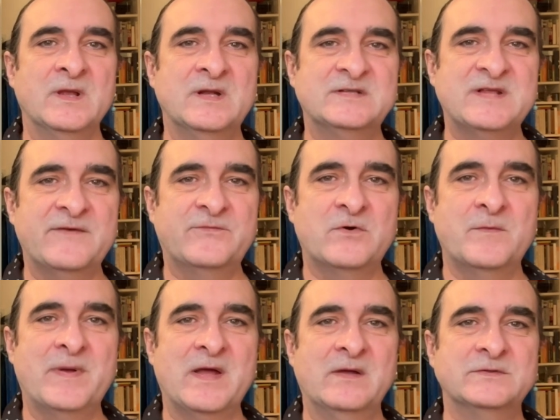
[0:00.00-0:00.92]
It is therefore
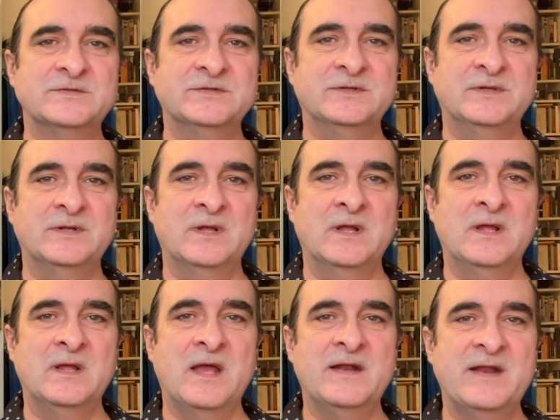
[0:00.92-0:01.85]
about
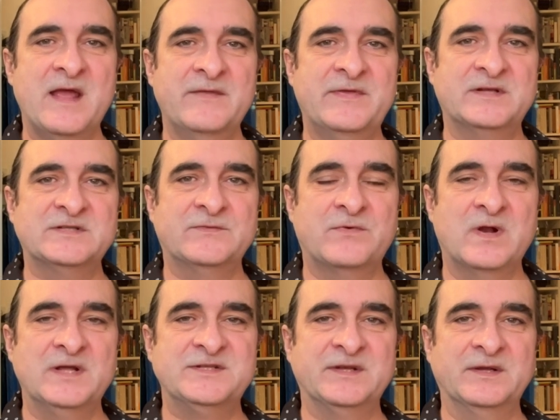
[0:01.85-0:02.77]
an ethics of
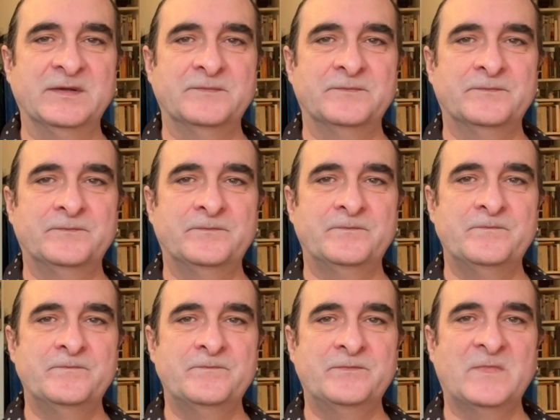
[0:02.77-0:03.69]
writing,
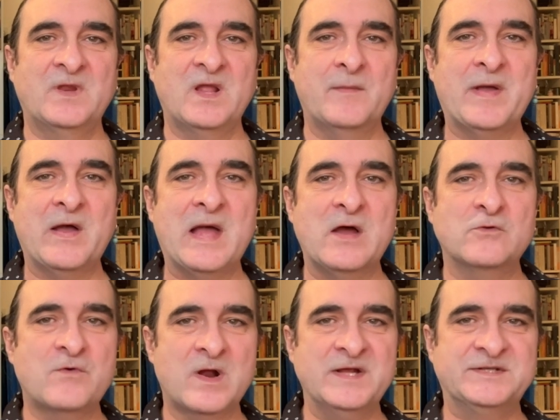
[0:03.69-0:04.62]
about how
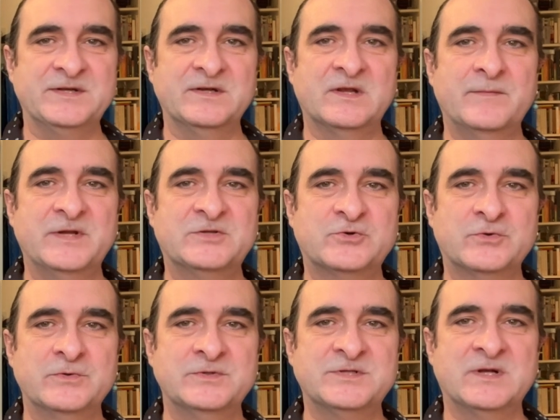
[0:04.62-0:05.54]
writing can be
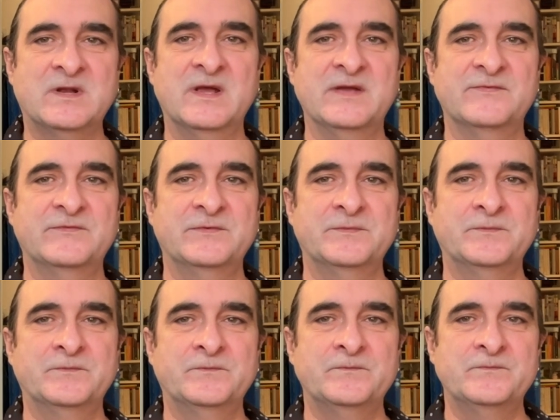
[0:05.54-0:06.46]
true to life,
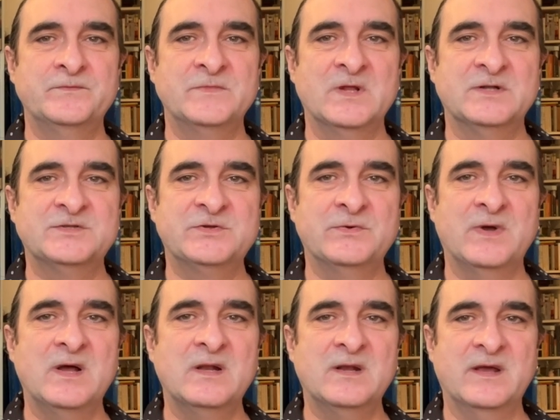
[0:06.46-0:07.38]
to
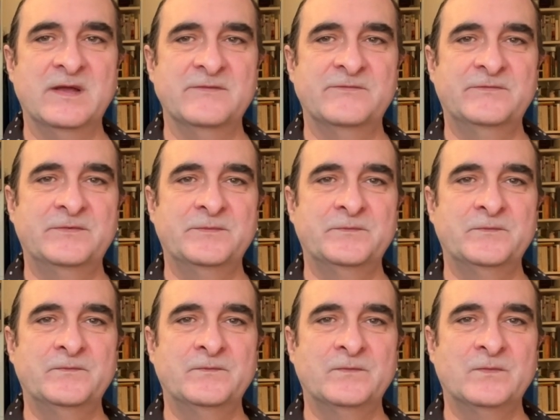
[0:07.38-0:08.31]
a life,
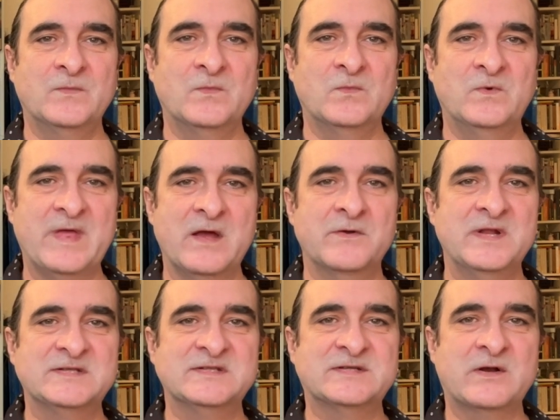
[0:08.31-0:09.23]
without
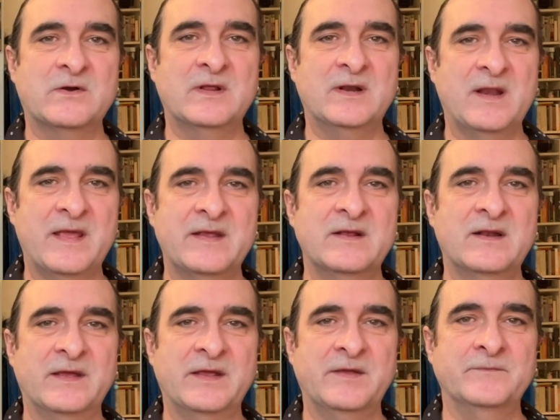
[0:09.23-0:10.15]
necessarily laying
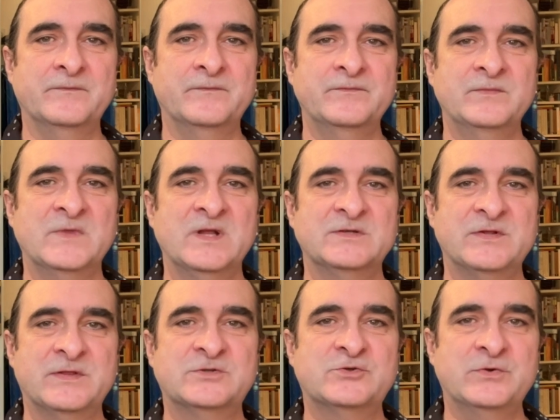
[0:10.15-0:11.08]
claim to
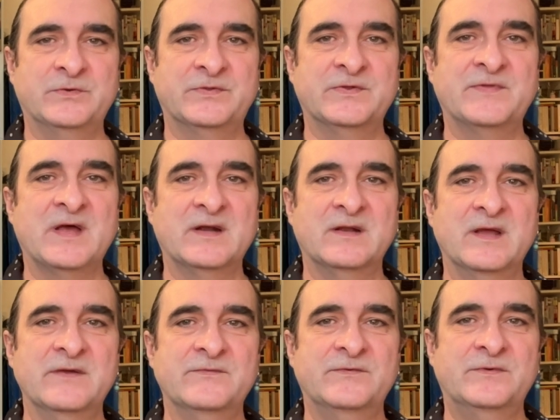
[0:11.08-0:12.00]
the truth of that
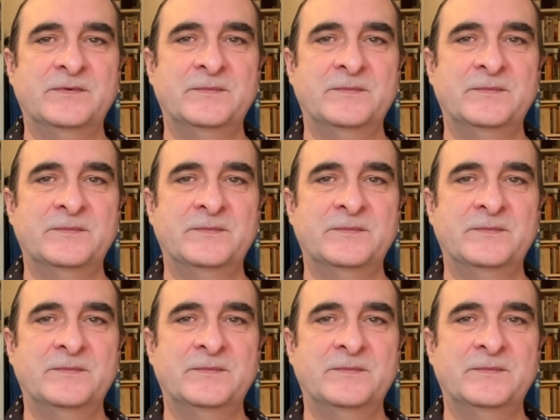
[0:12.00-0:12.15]
life.